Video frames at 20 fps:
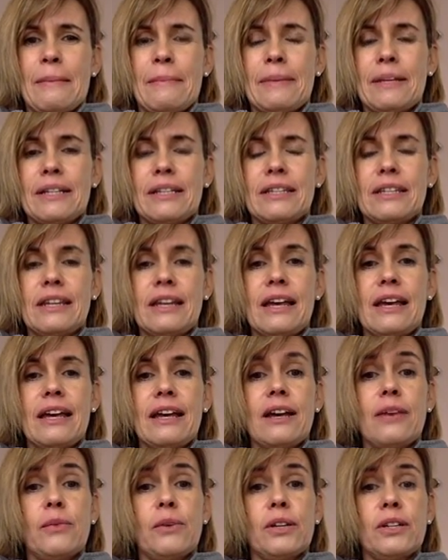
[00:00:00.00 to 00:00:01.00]
But today
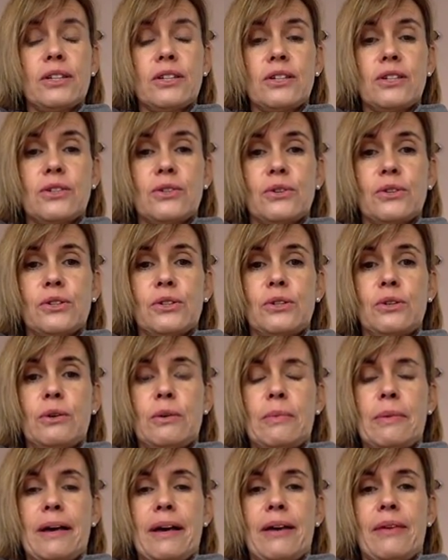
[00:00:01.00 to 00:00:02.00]
I wanted to talk to you
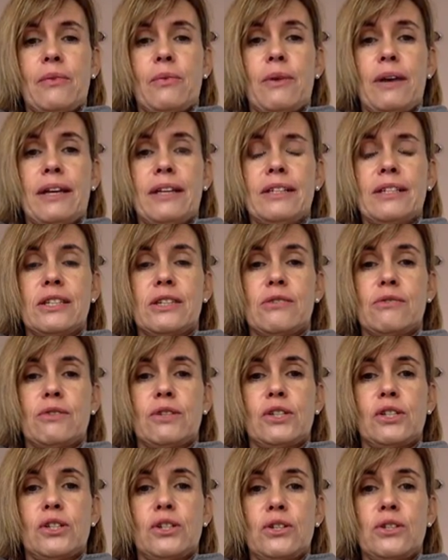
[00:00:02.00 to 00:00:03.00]
about ways to
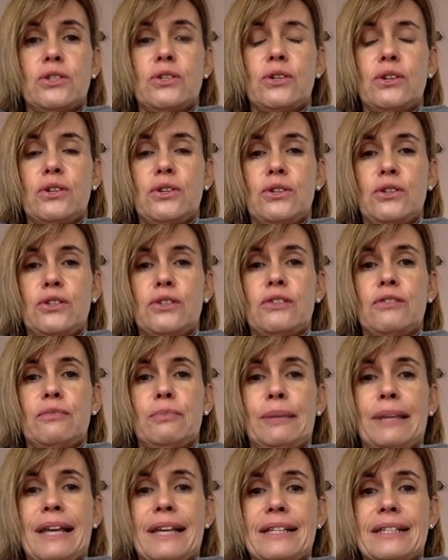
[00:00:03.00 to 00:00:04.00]
reduce your use of
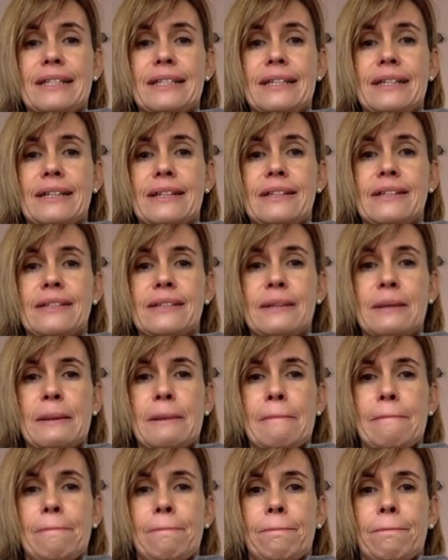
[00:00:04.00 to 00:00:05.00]
plastics.
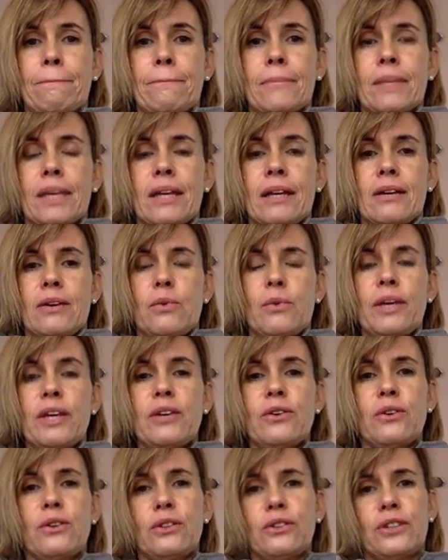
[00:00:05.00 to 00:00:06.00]

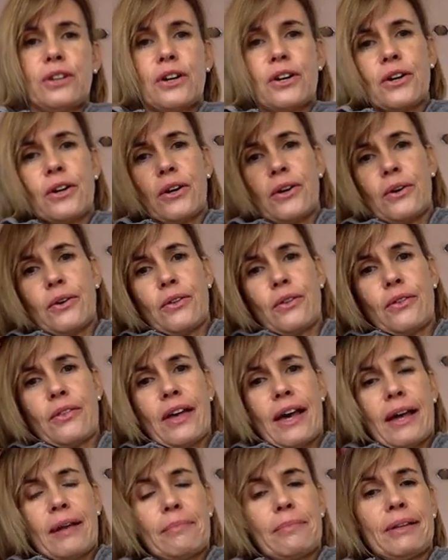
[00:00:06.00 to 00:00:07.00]
We all know
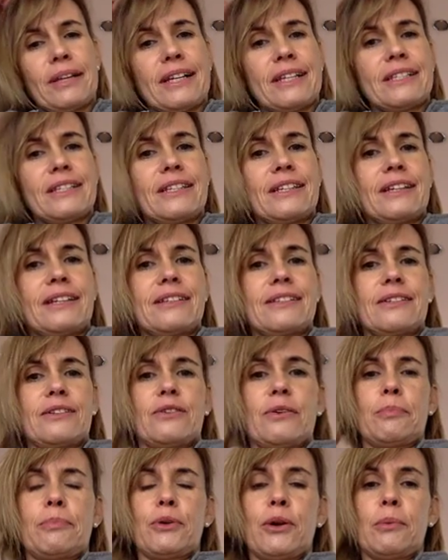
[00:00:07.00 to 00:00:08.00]
that plastics
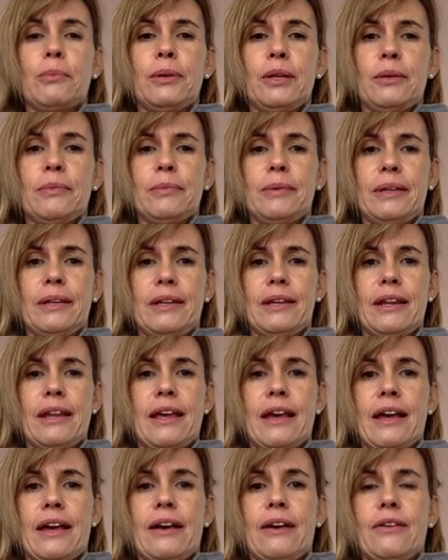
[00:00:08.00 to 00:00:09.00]
are a problem in
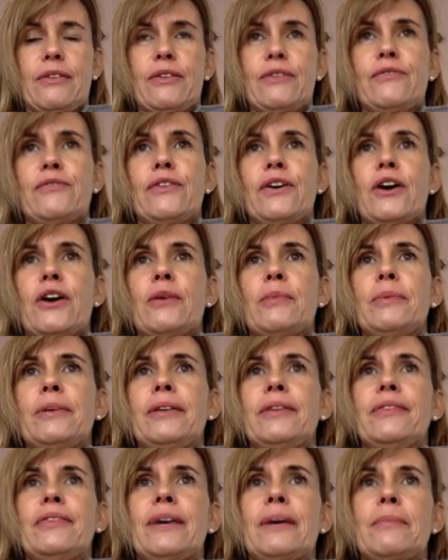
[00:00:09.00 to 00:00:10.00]
our
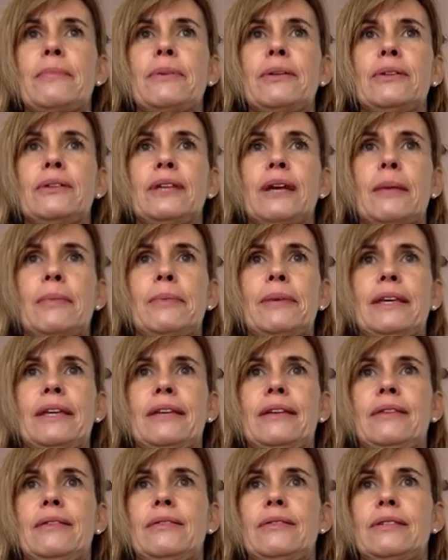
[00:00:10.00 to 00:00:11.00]
environment. They build up
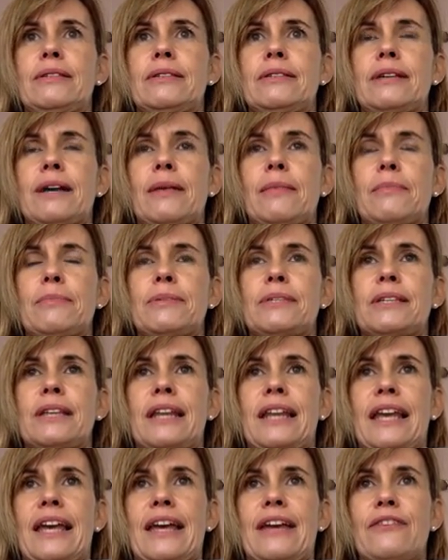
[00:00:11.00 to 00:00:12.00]
in dumps and
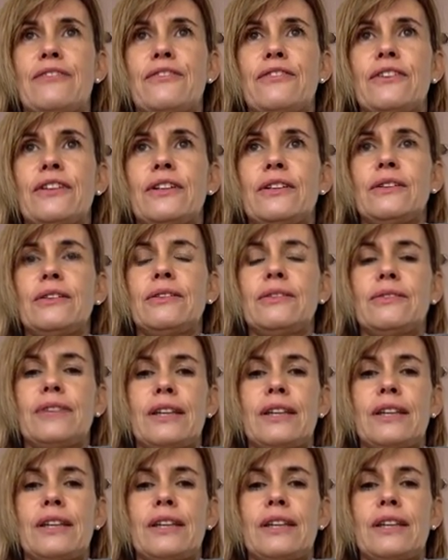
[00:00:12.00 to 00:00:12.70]
landfill.